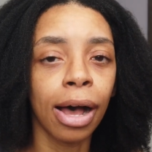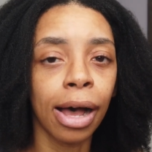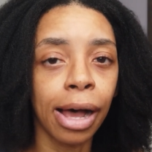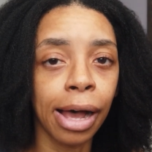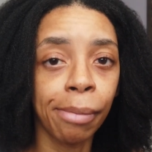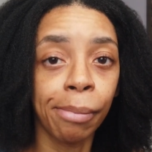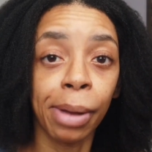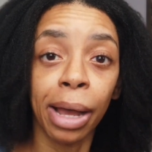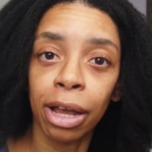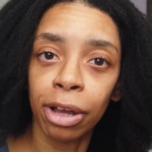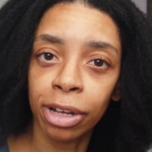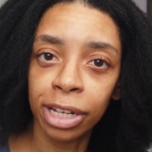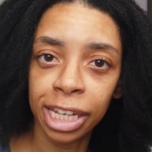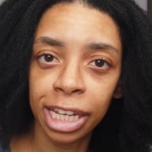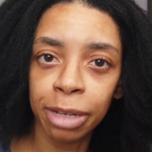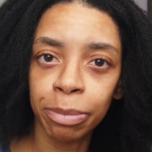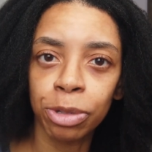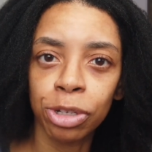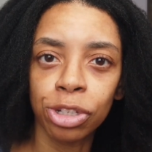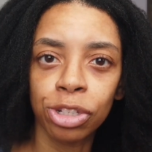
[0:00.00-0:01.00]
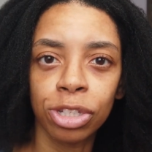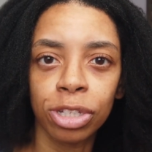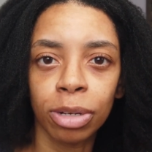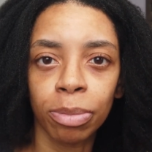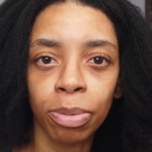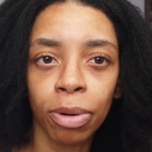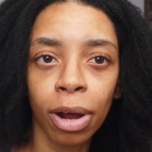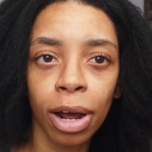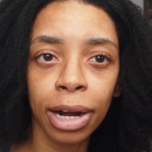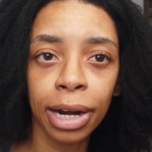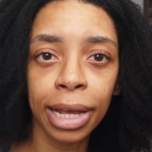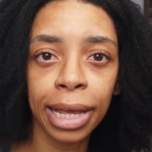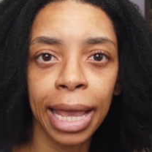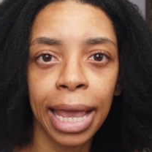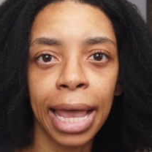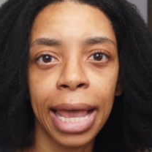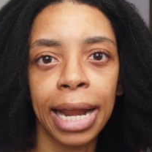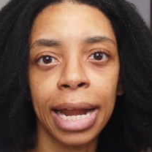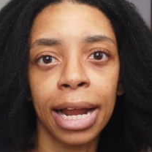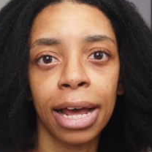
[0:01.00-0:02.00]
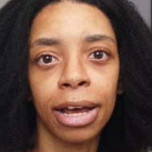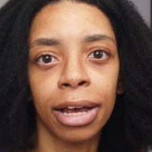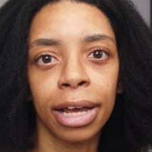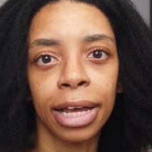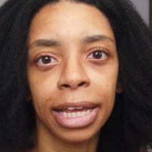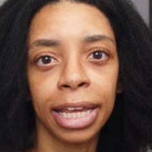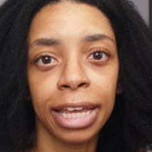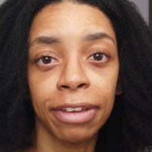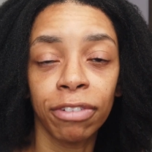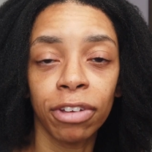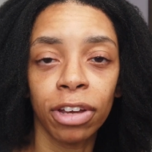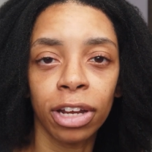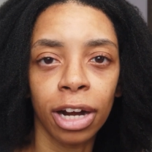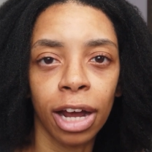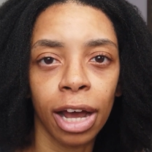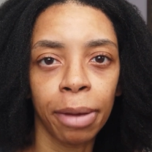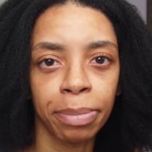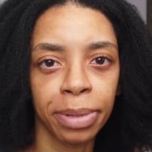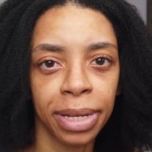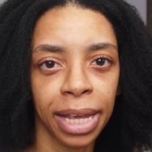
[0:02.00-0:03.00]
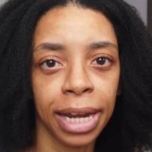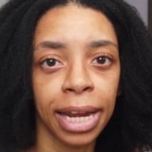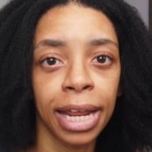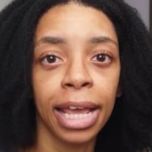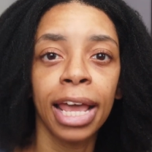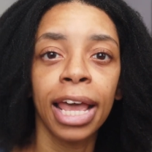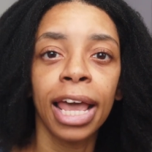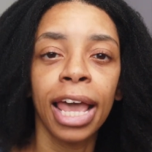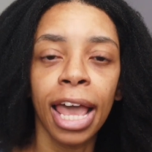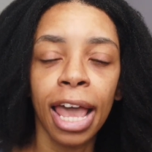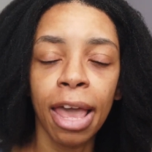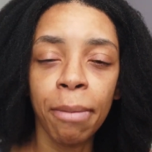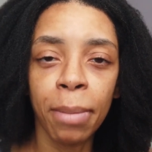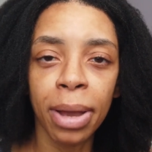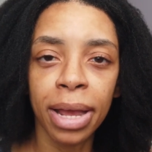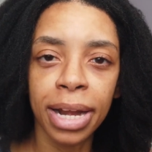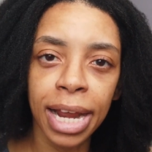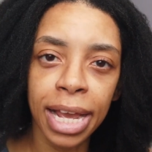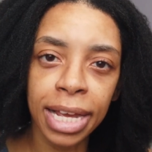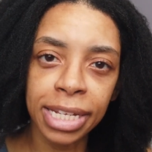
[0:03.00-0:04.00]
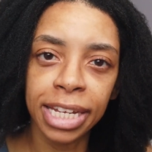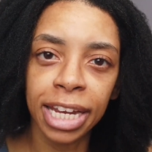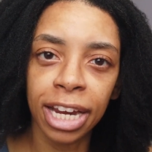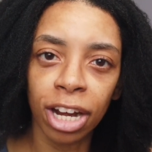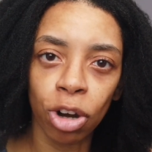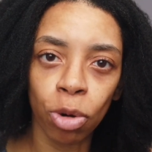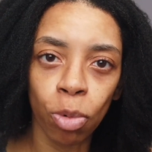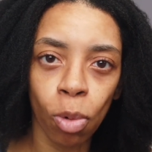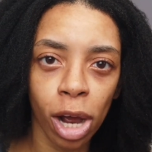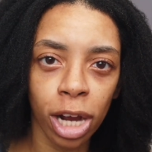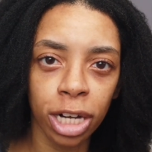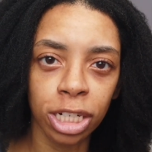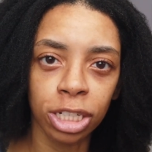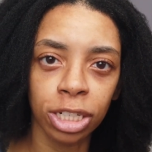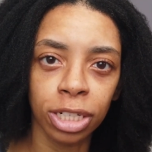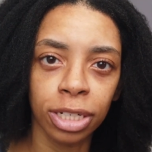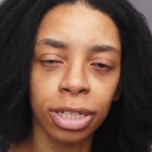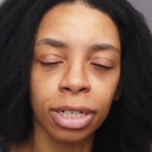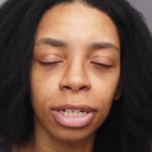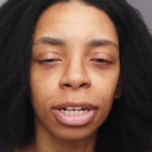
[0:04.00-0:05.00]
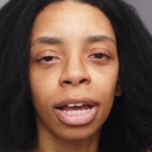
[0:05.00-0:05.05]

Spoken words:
I'll keep using the product, and I'll give you an update in my next hair wash